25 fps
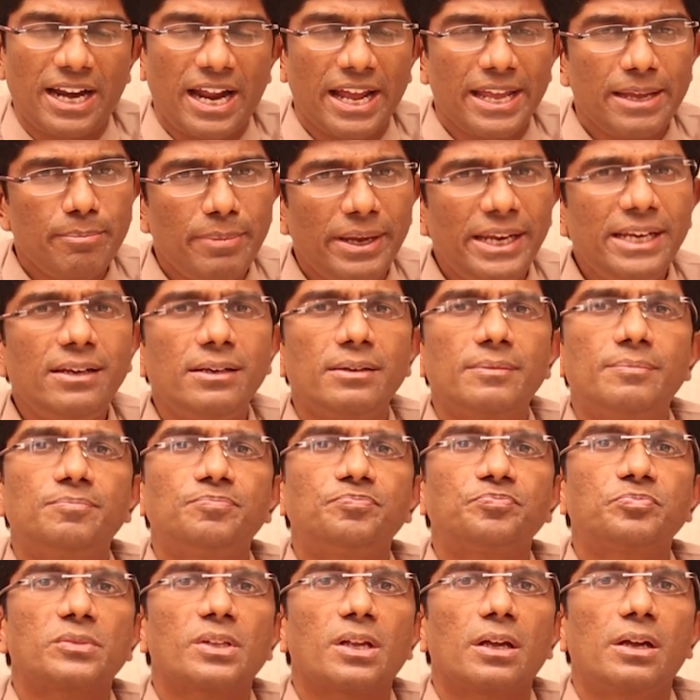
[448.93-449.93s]
I mean,
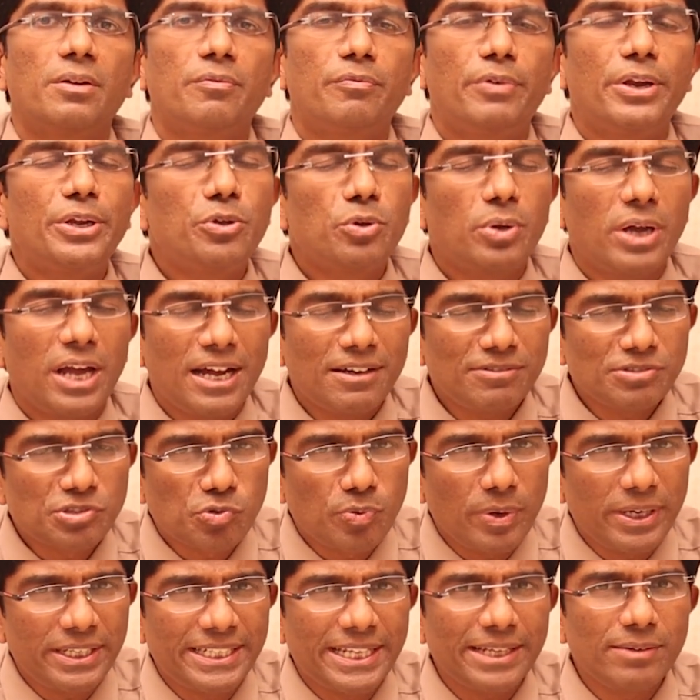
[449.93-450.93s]
when you have
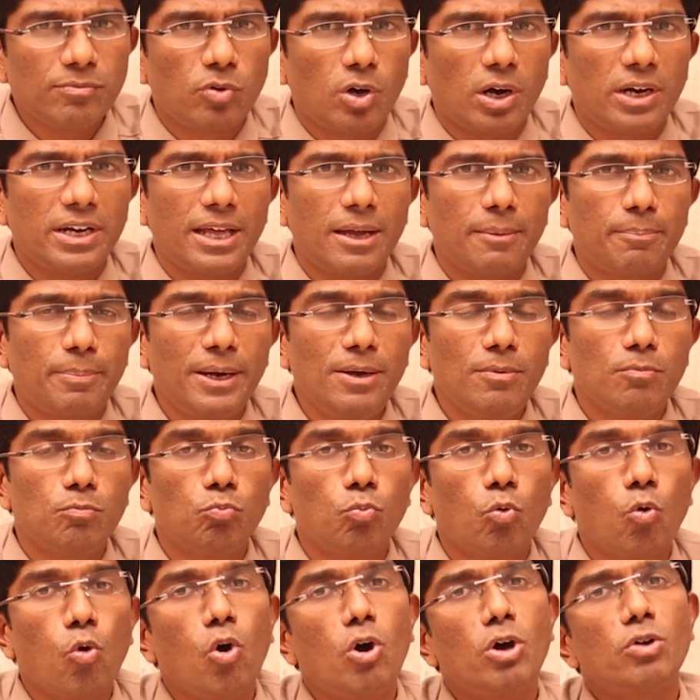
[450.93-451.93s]
sweating, what happens?
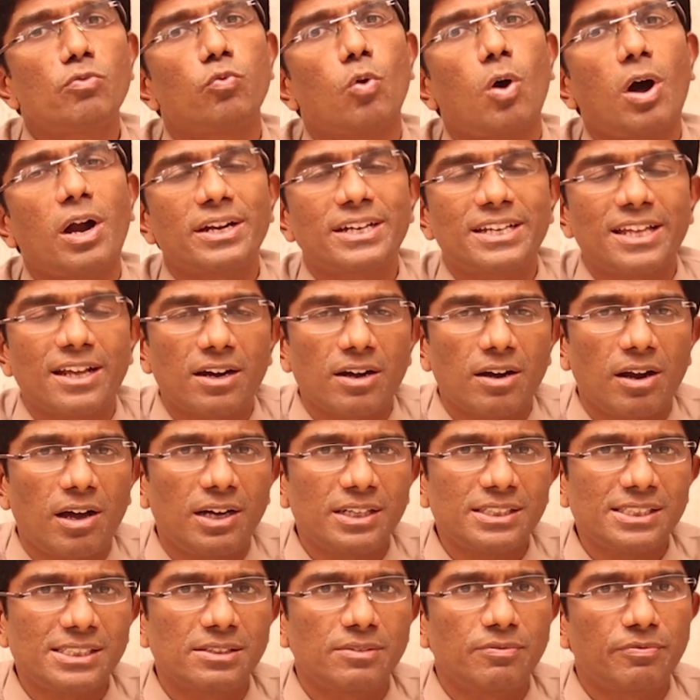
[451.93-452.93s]
More water
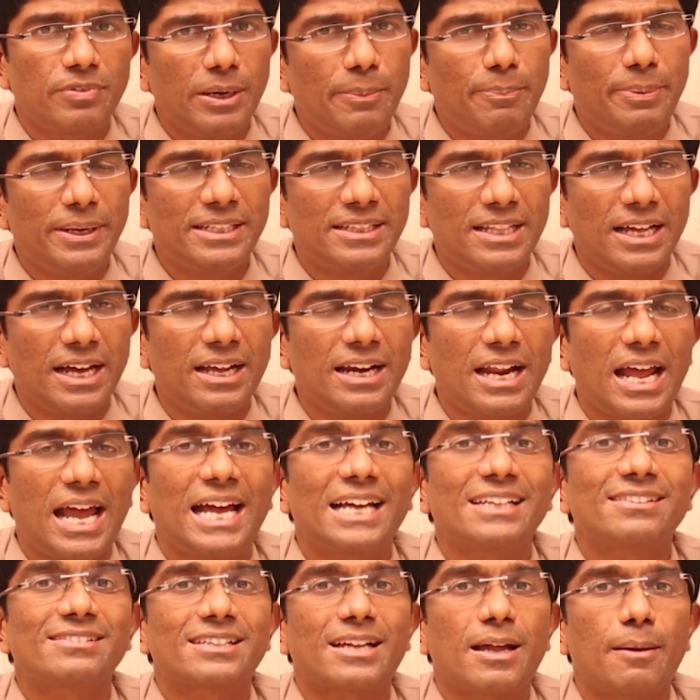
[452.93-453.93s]
loss will be there
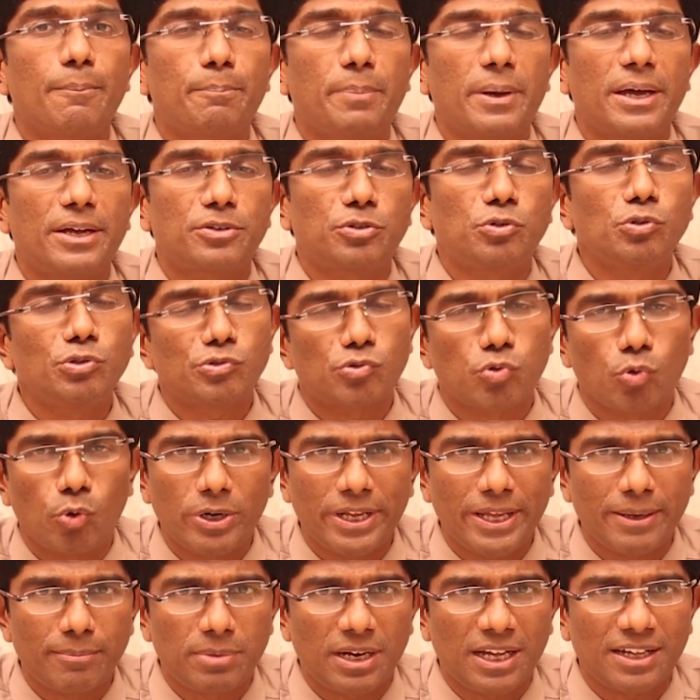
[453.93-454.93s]
as compared to
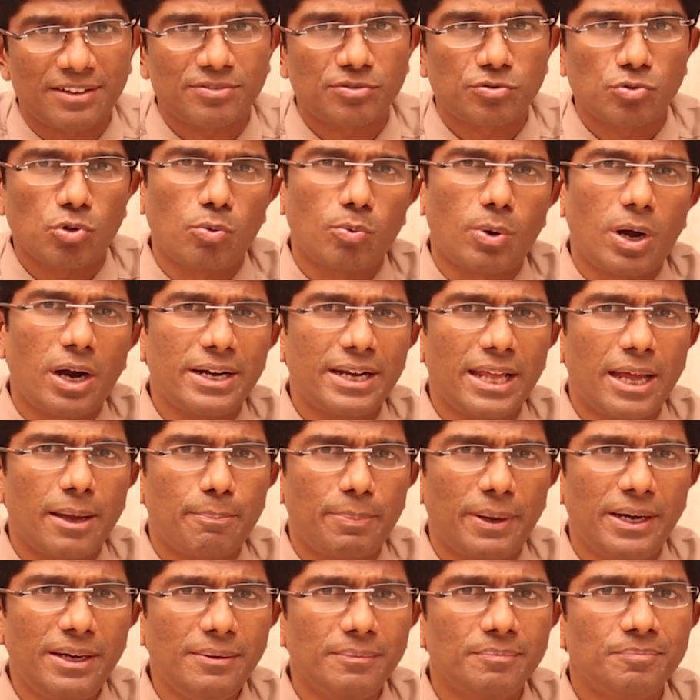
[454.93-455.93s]
sodium loss. So what
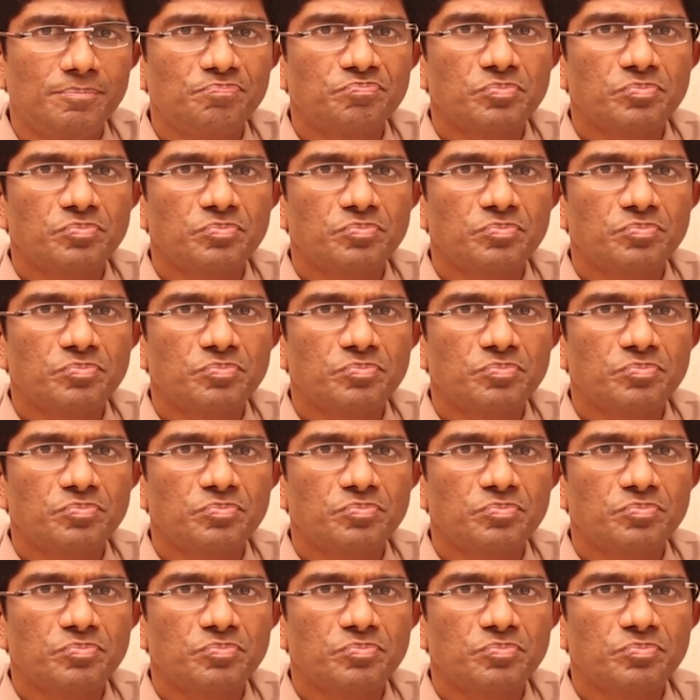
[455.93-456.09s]
happens?